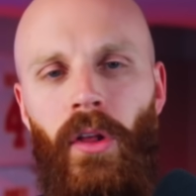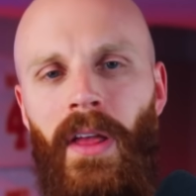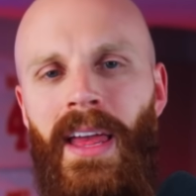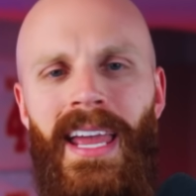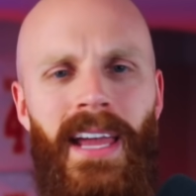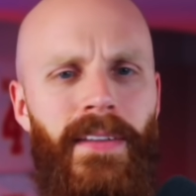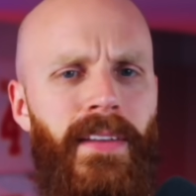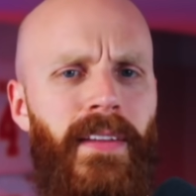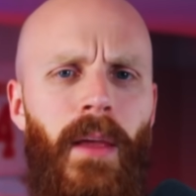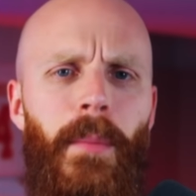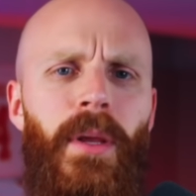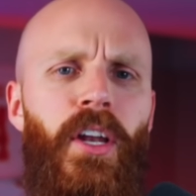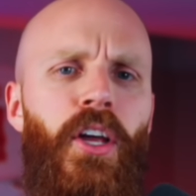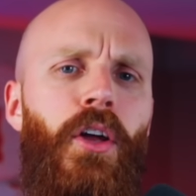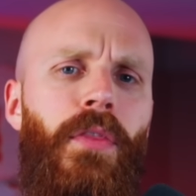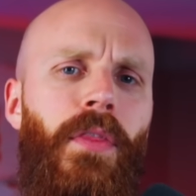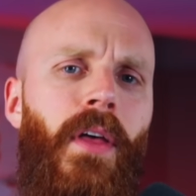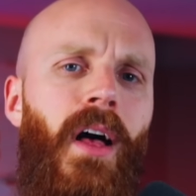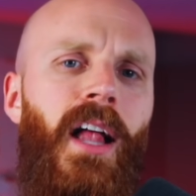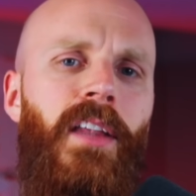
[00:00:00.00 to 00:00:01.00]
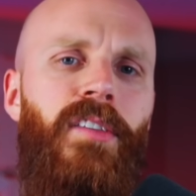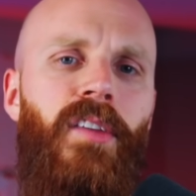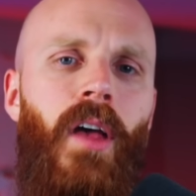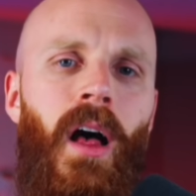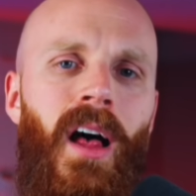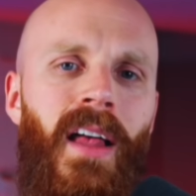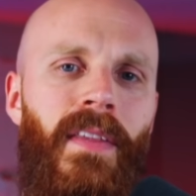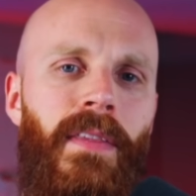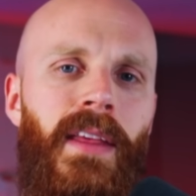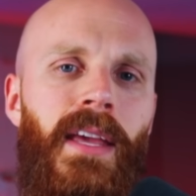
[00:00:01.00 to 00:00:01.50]
And then let me know your thoughts
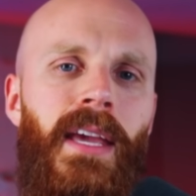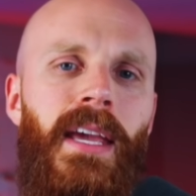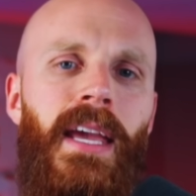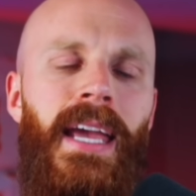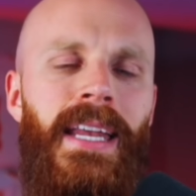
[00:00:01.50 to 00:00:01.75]
on the